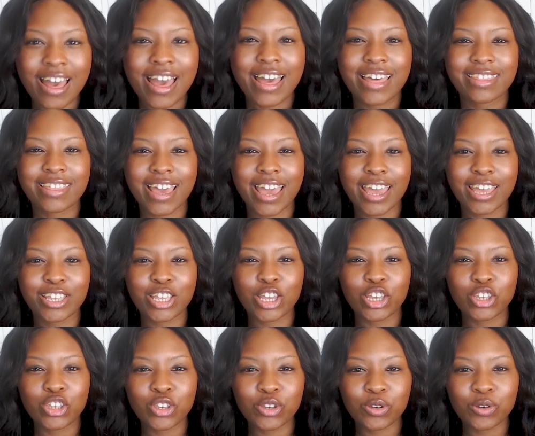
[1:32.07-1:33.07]
then
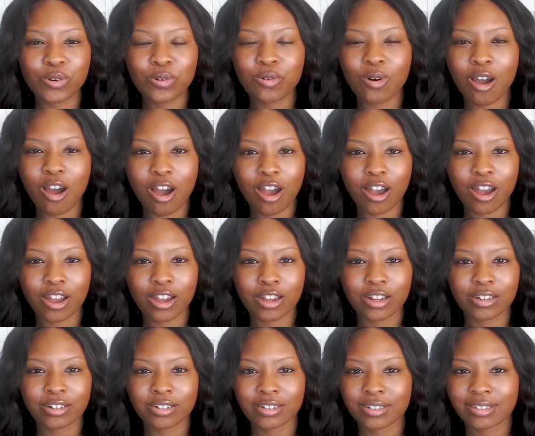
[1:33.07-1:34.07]
you
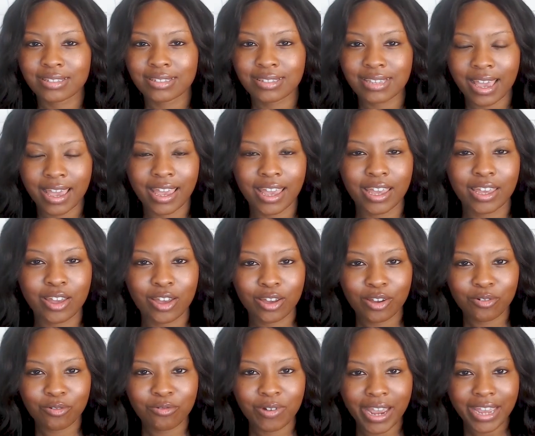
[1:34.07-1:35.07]
are saying
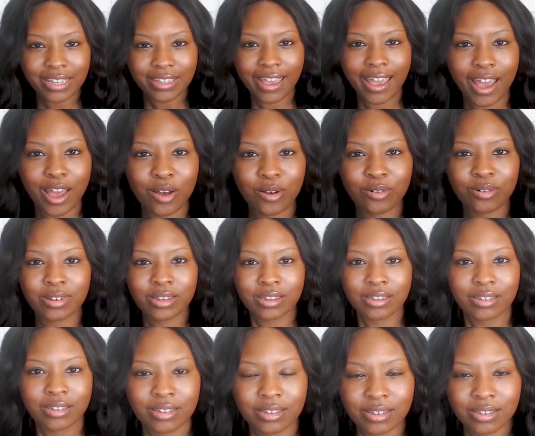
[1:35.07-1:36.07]
right now,
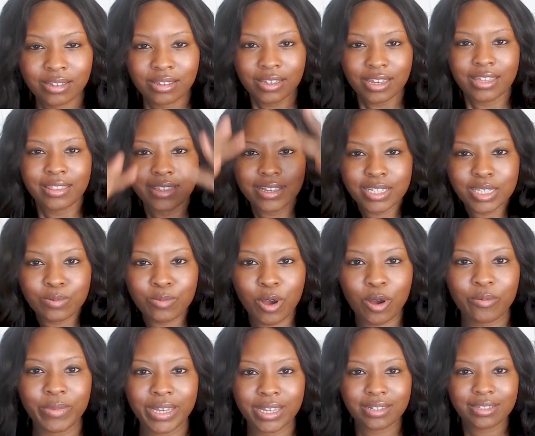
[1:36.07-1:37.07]
in this
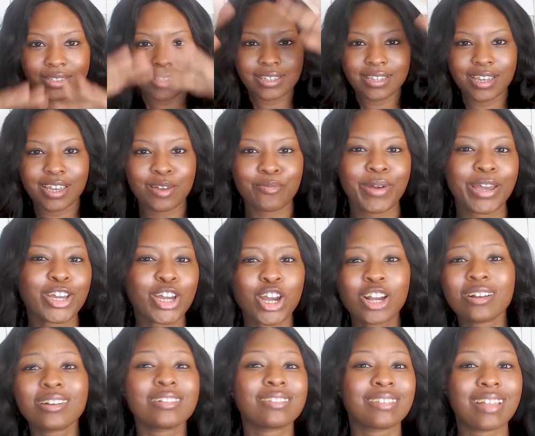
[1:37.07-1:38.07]
moment, in my
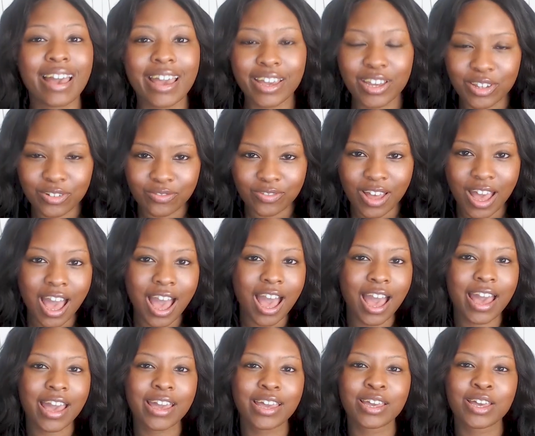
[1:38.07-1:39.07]
current life,
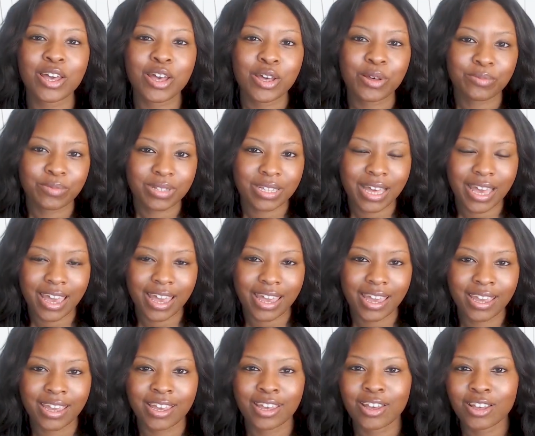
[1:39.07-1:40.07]
I
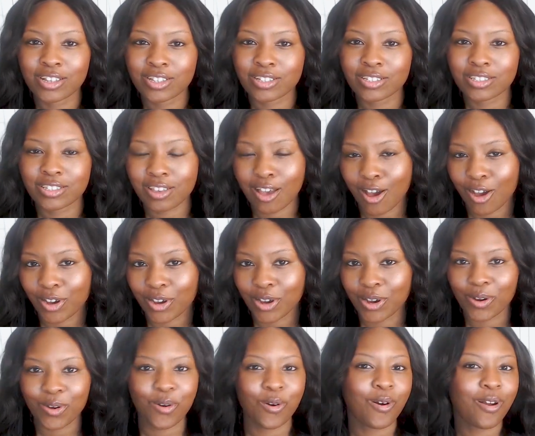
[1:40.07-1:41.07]
play
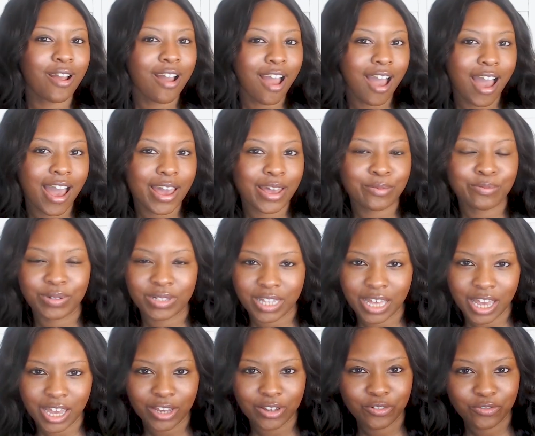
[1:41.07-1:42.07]
soccer or I
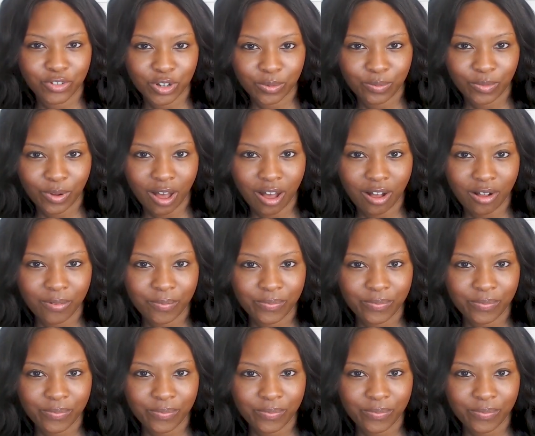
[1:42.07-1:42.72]
play football.